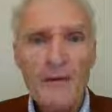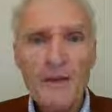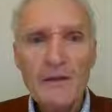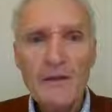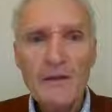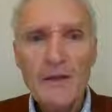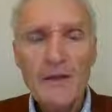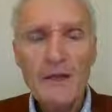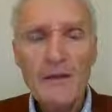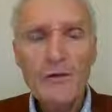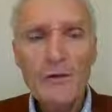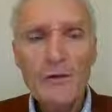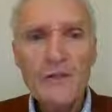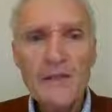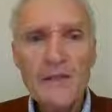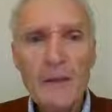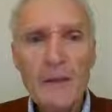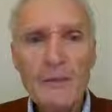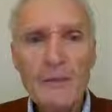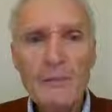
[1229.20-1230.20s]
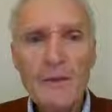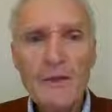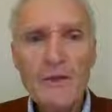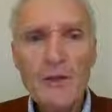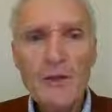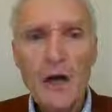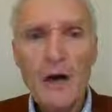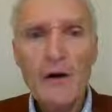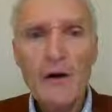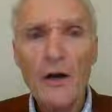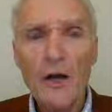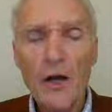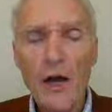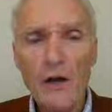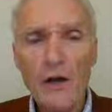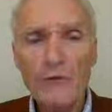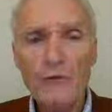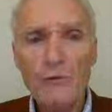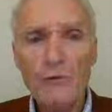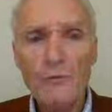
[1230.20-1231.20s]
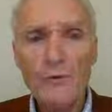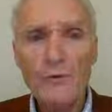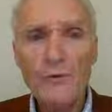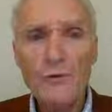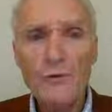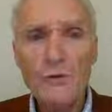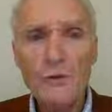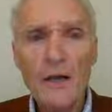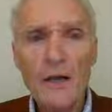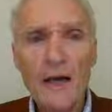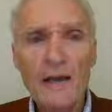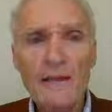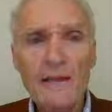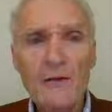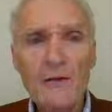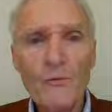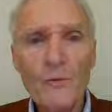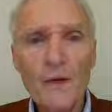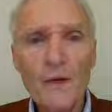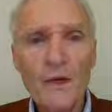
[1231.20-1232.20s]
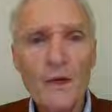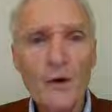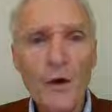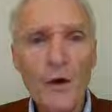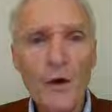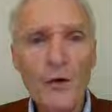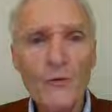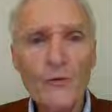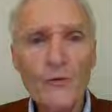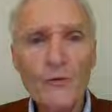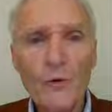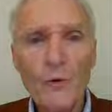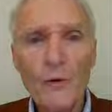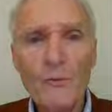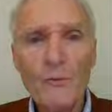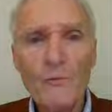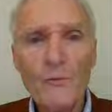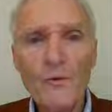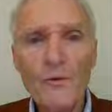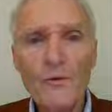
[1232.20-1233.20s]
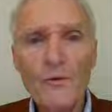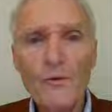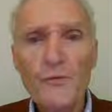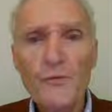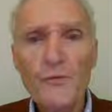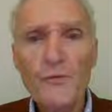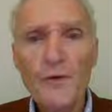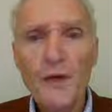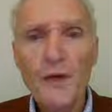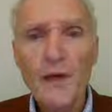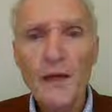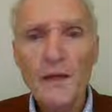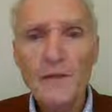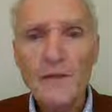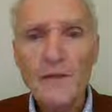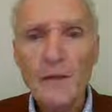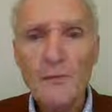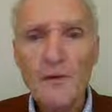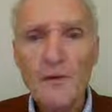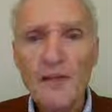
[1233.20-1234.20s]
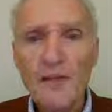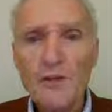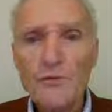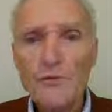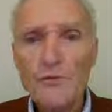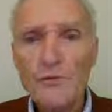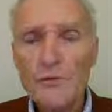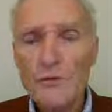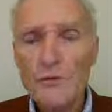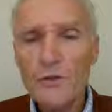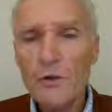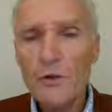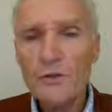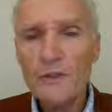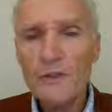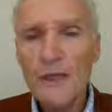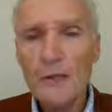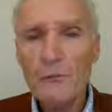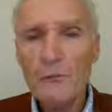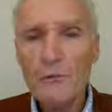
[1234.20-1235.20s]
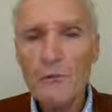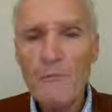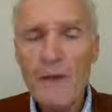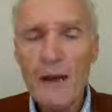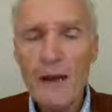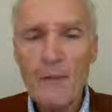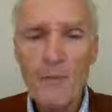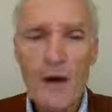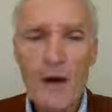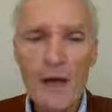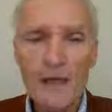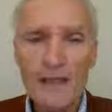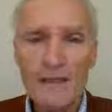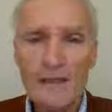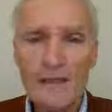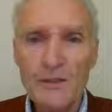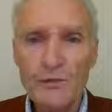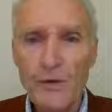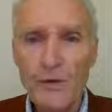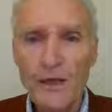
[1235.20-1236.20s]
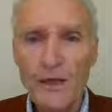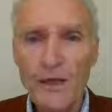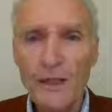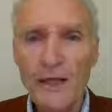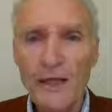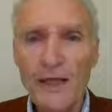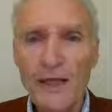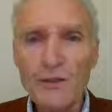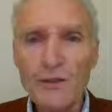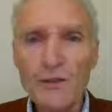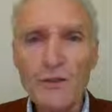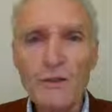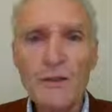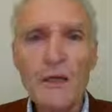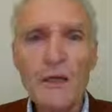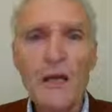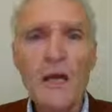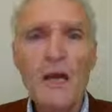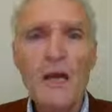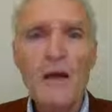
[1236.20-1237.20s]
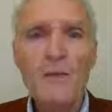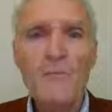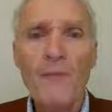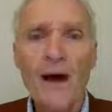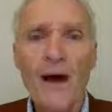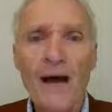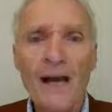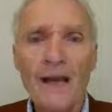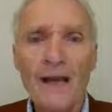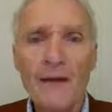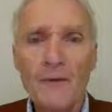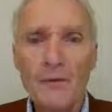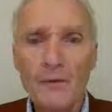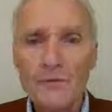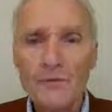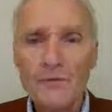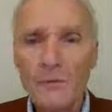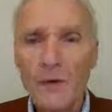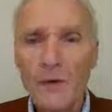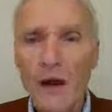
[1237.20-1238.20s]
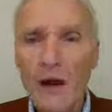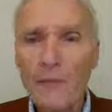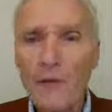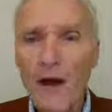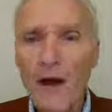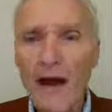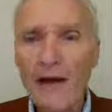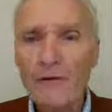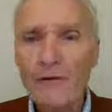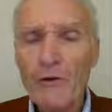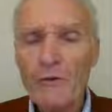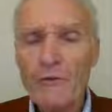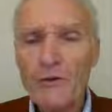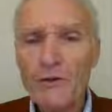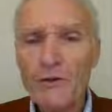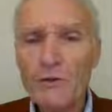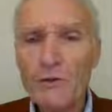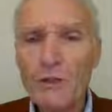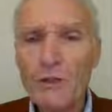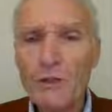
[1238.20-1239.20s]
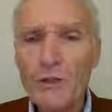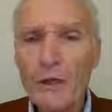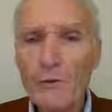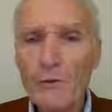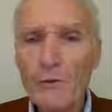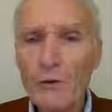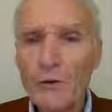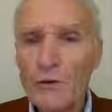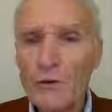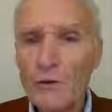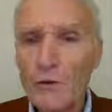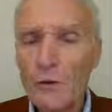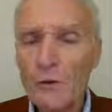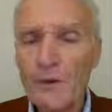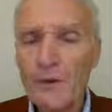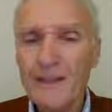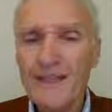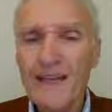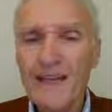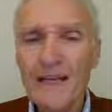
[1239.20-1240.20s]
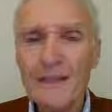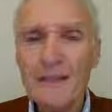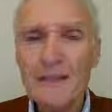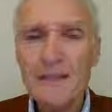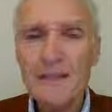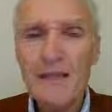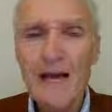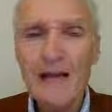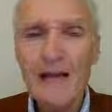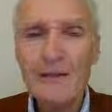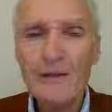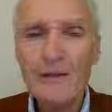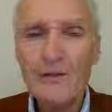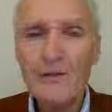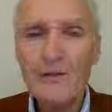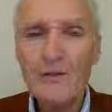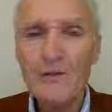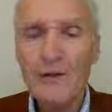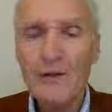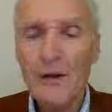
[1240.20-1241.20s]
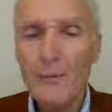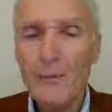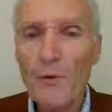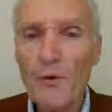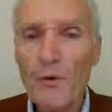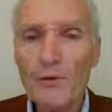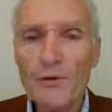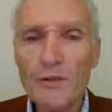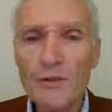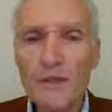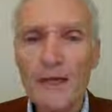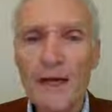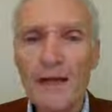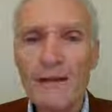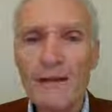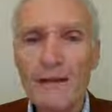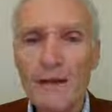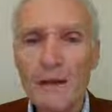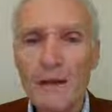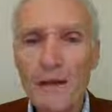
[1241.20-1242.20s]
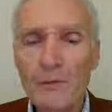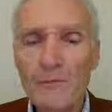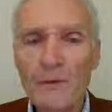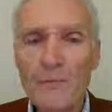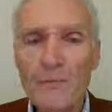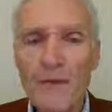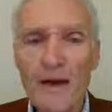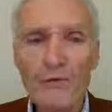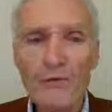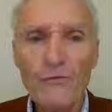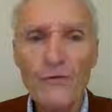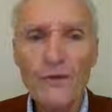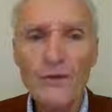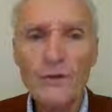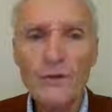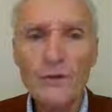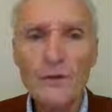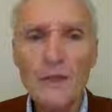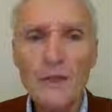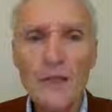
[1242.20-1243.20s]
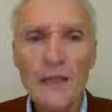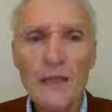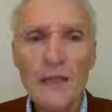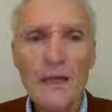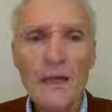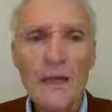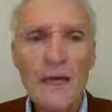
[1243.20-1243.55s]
I think the ketone supplements are a contribution. I think we can also improve some of the issues associated with metabolic dysregulation by some carbohydrate restriction. I'm going to show you on the next slide that this is an approach that I think can be beneficial.